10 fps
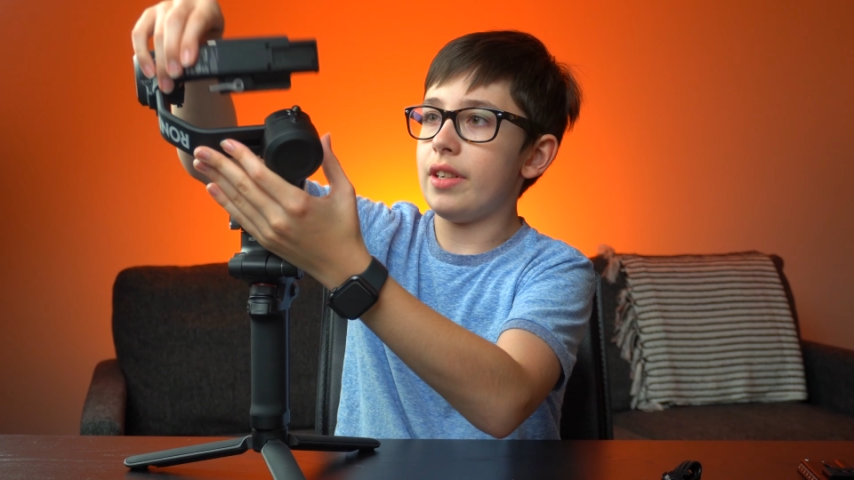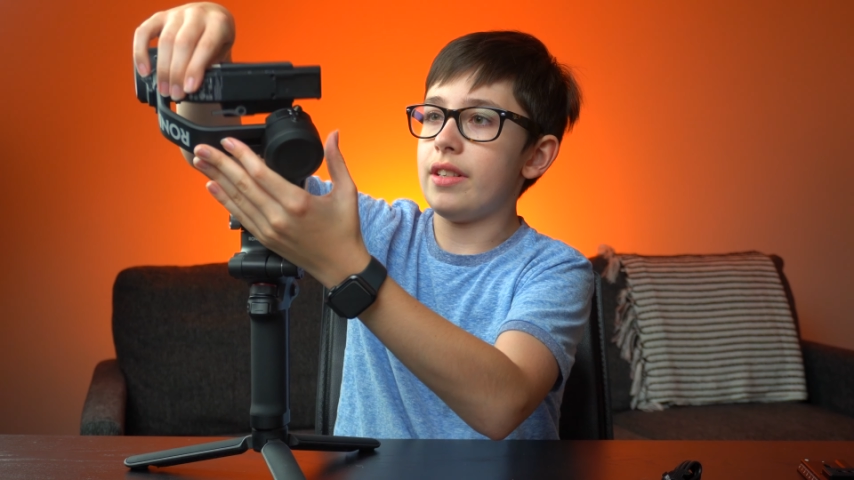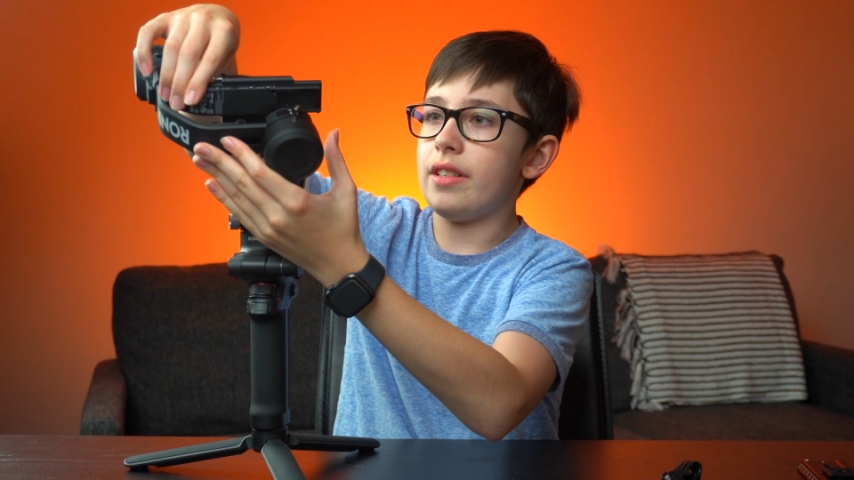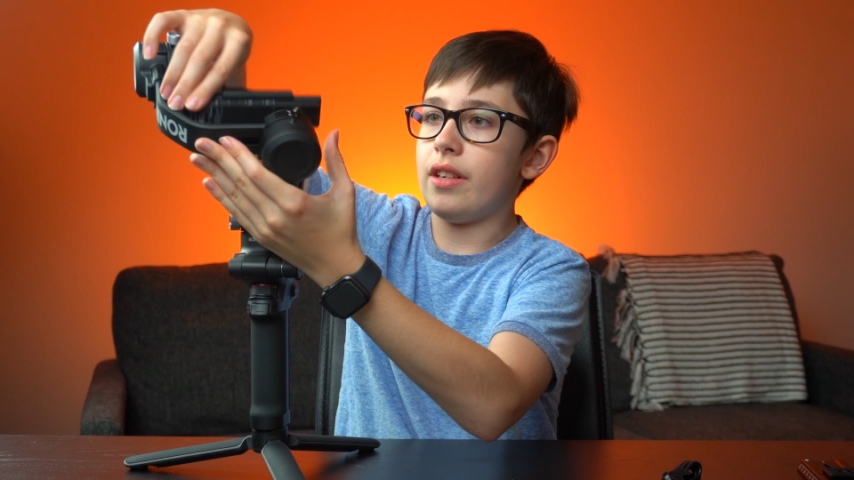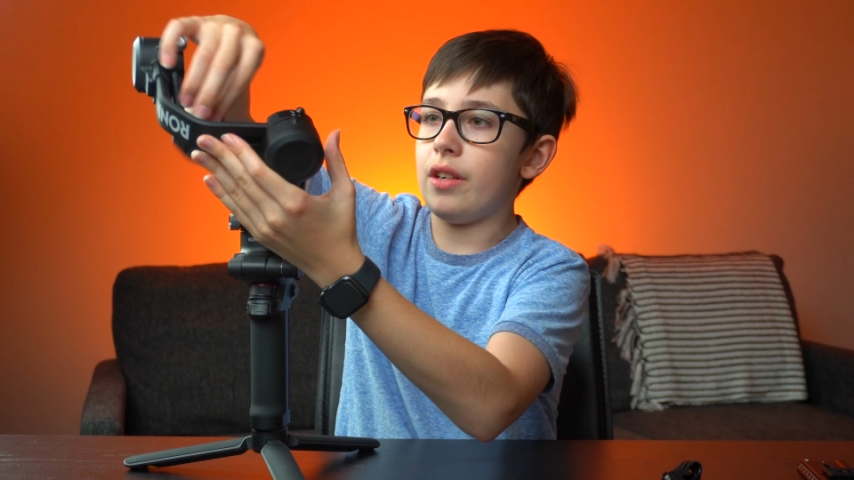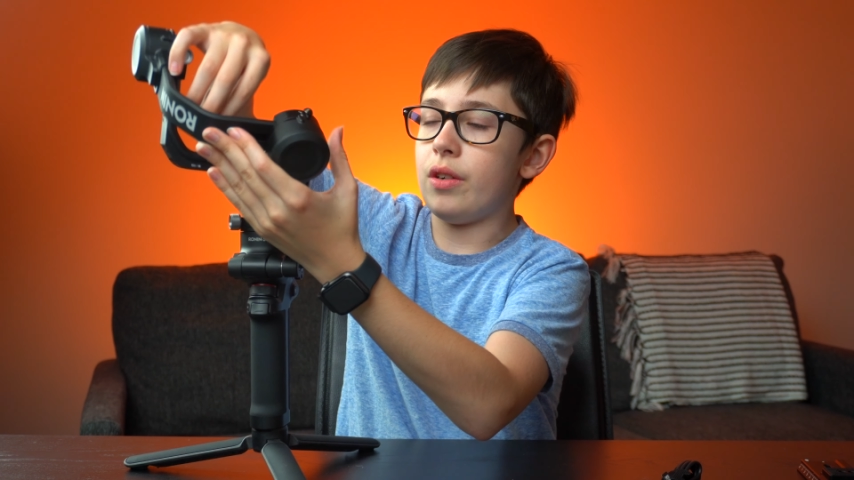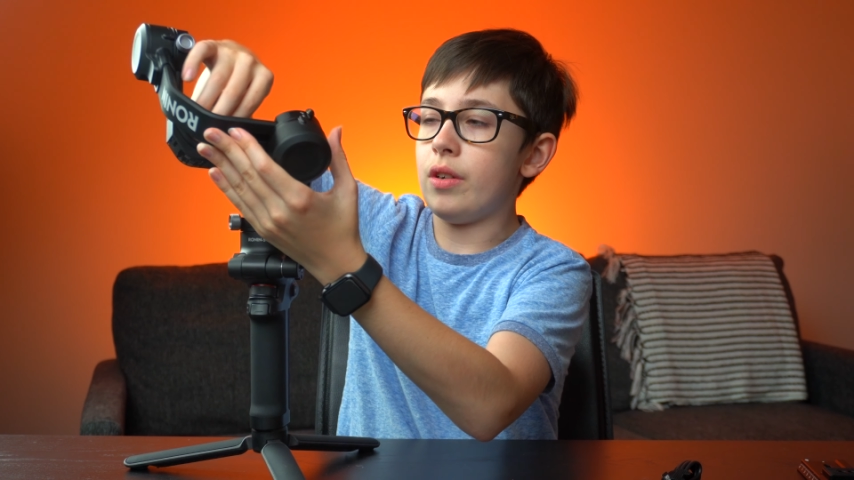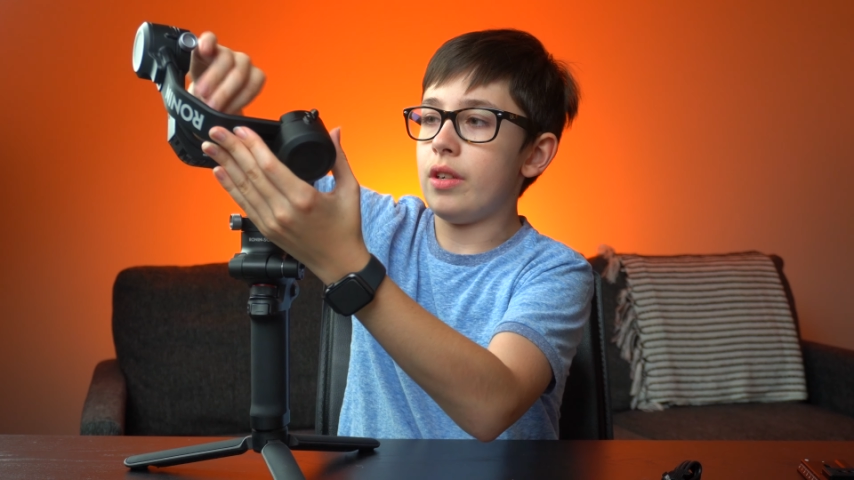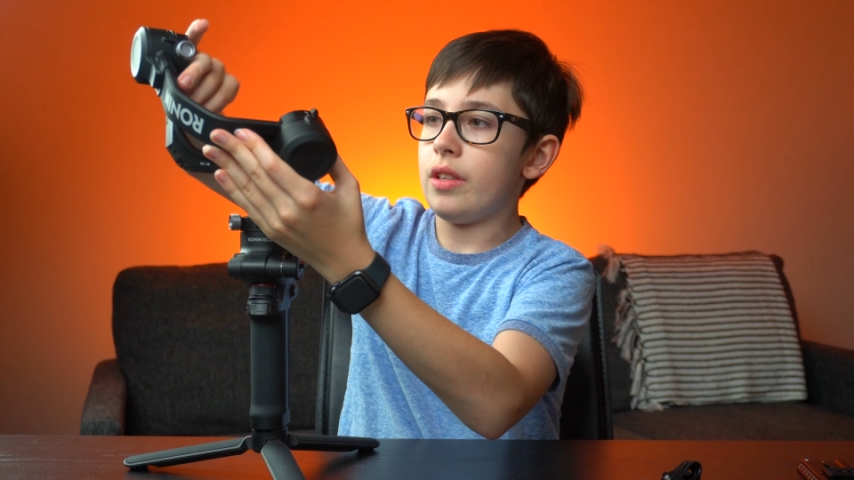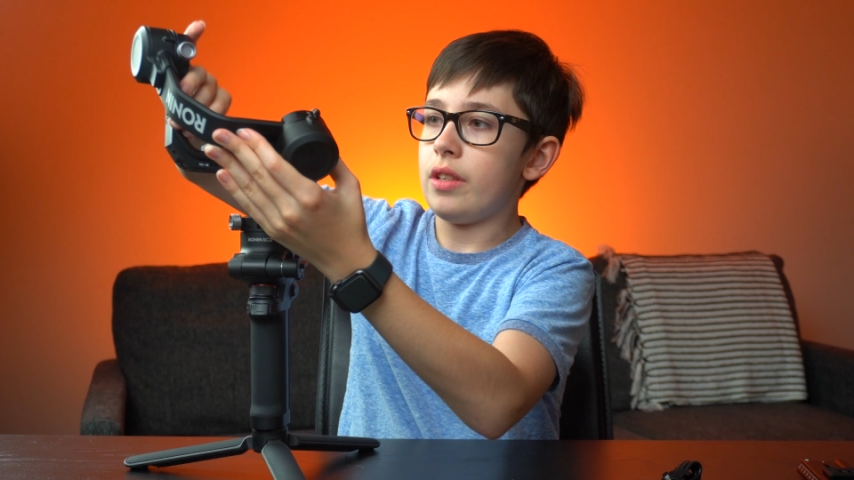And
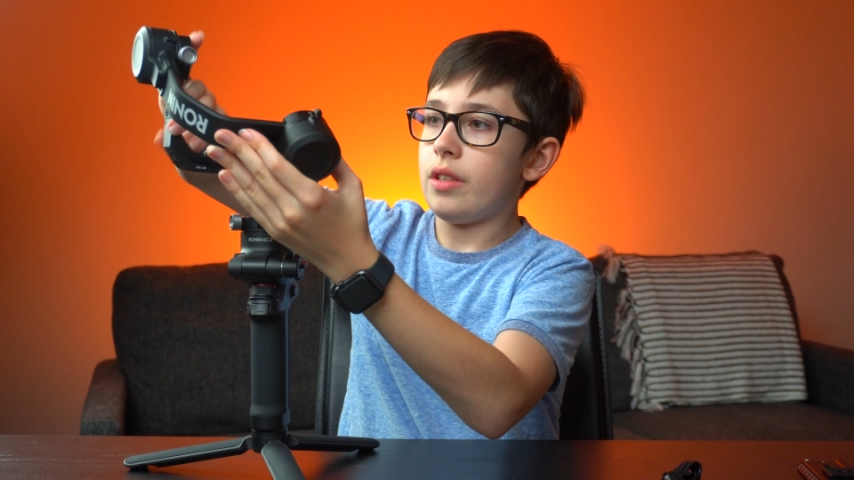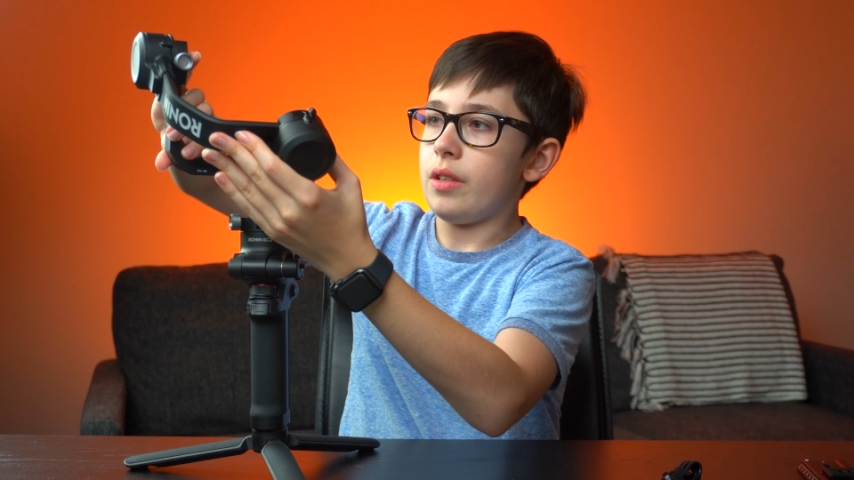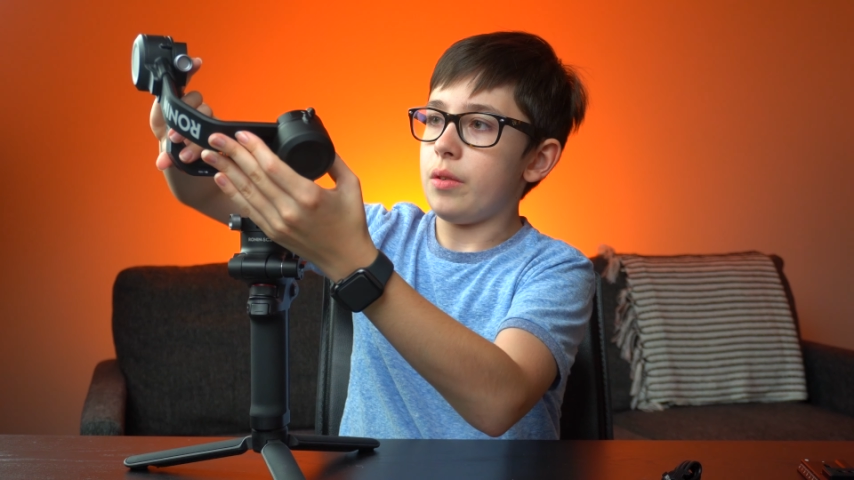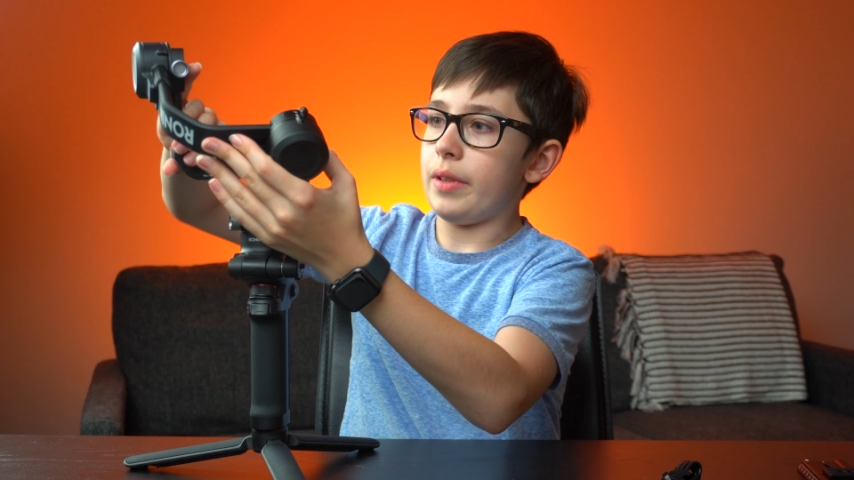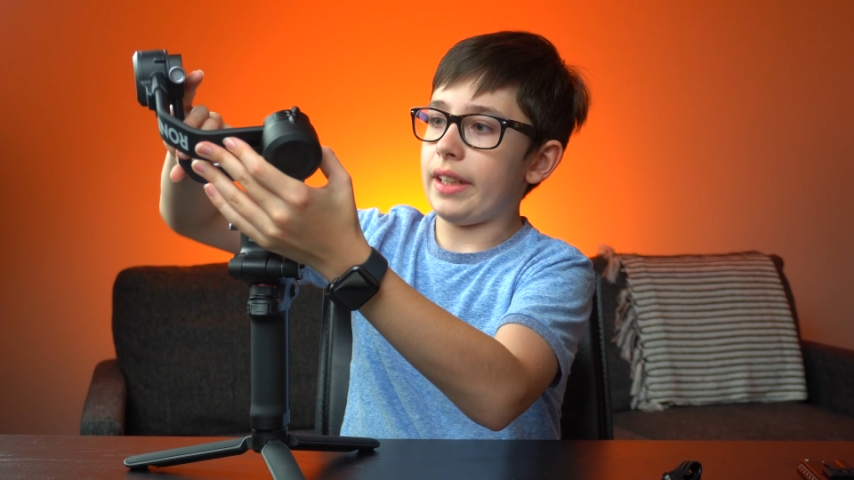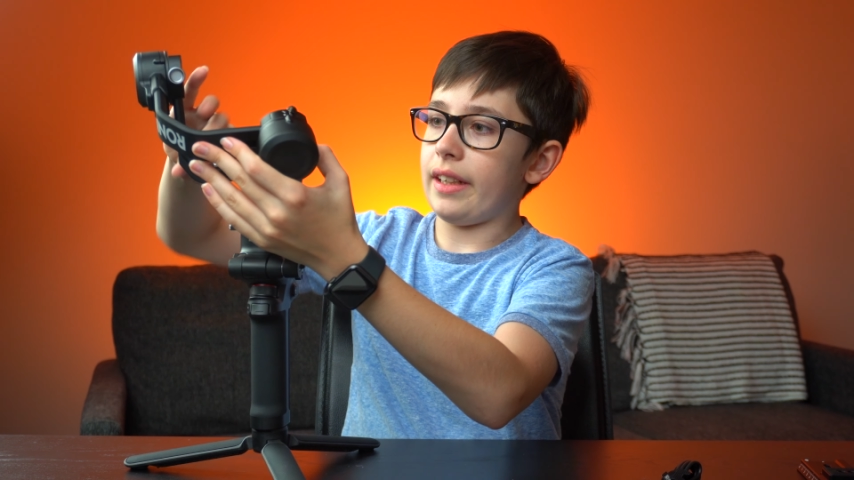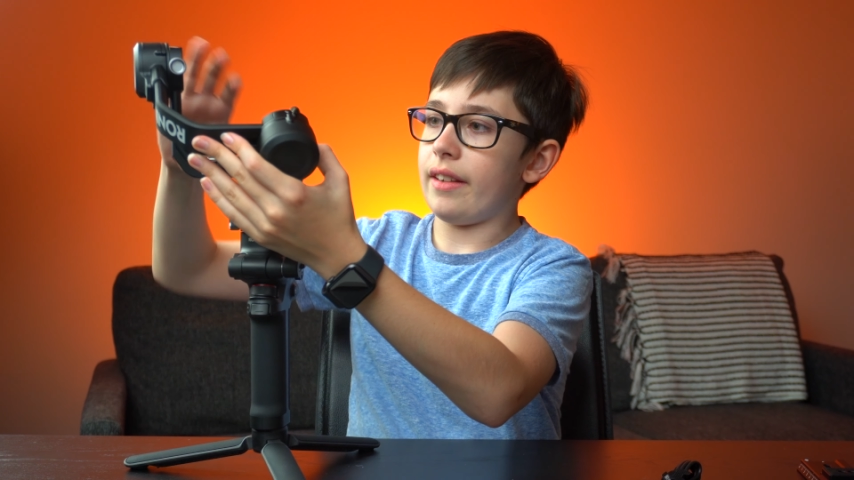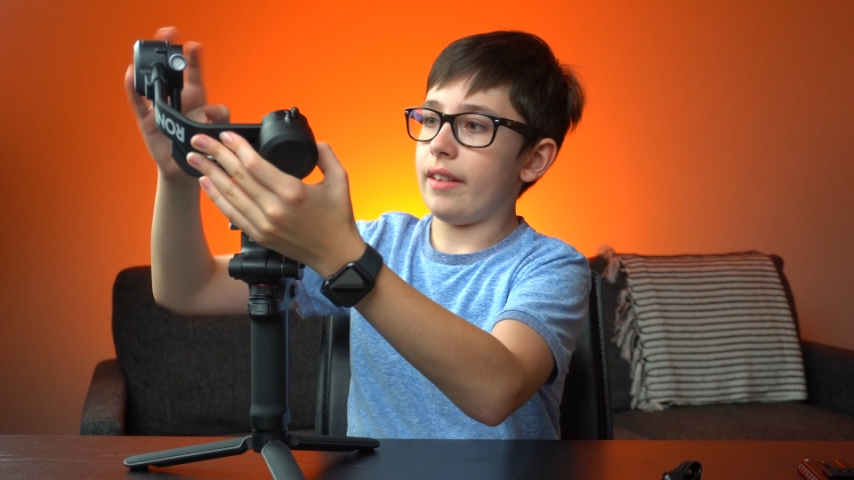so we can